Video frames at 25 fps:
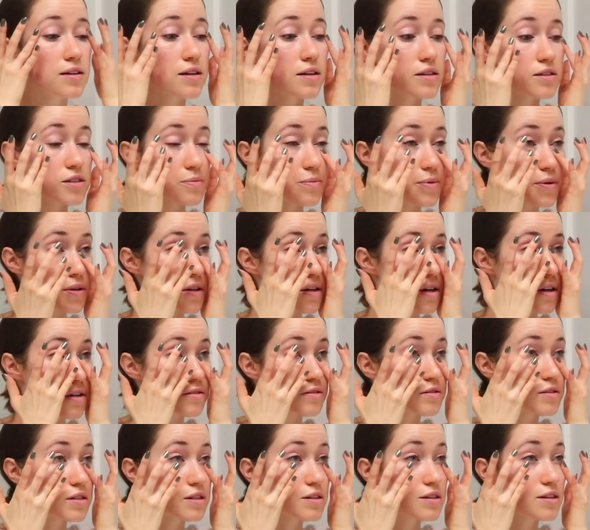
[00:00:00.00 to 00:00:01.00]
I like to put it
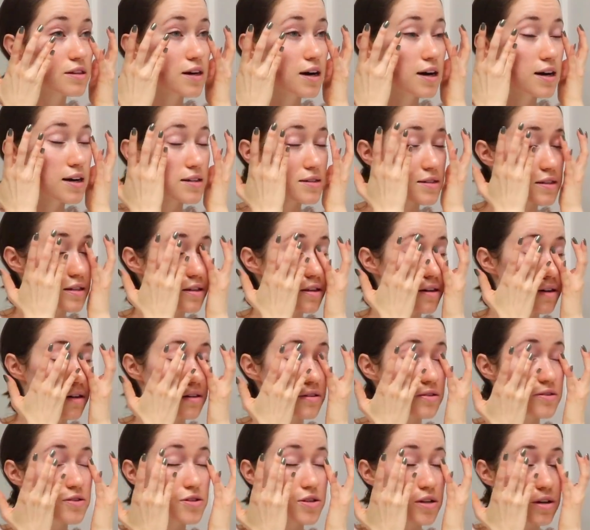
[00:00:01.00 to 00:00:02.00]
underneath the eyes and
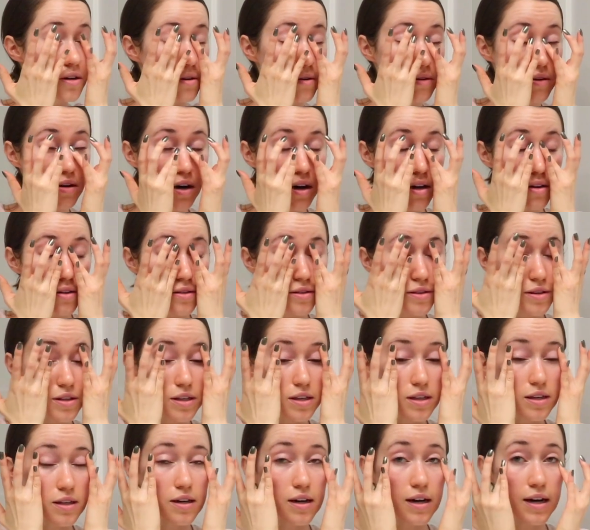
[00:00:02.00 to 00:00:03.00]
also on
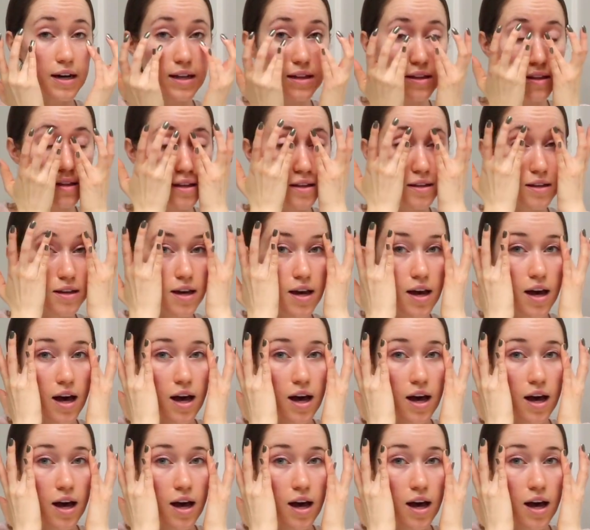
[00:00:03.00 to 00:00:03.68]
the eyelid.